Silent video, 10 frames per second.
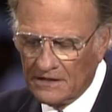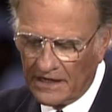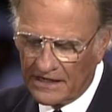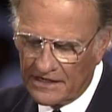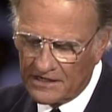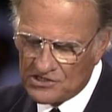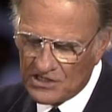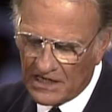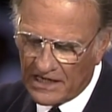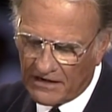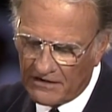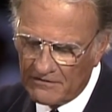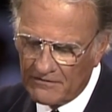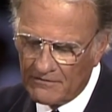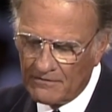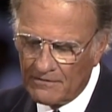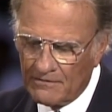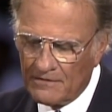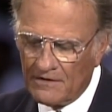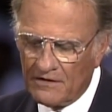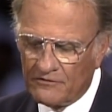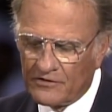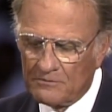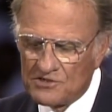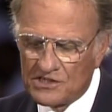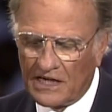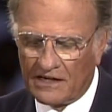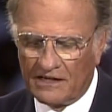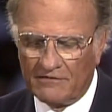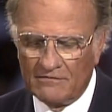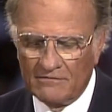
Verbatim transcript: And here's a letter from Scotland